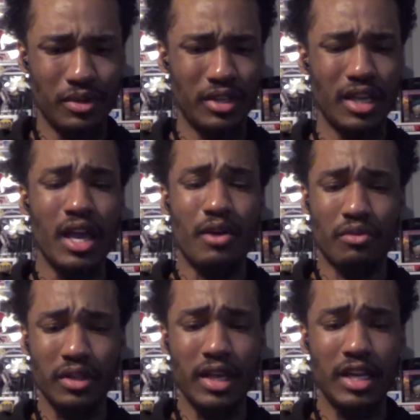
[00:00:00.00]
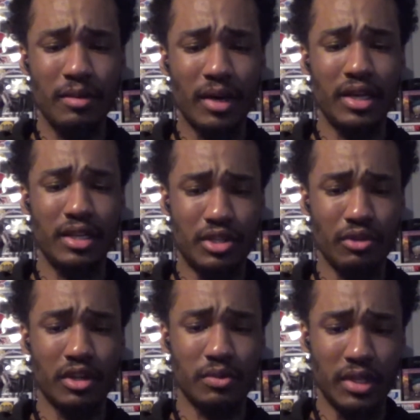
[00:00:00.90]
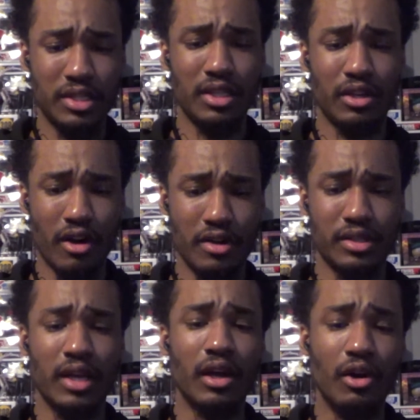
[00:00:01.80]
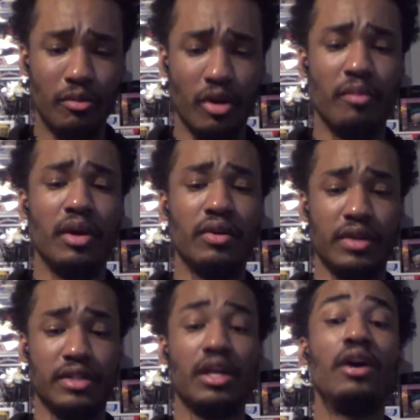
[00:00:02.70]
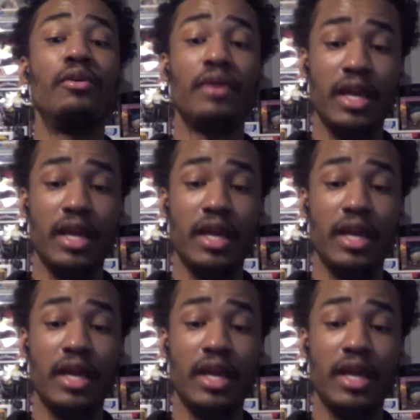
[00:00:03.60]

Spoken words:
You can get really anybody into it, because when they see the cards, like, oh, barbarians, oh,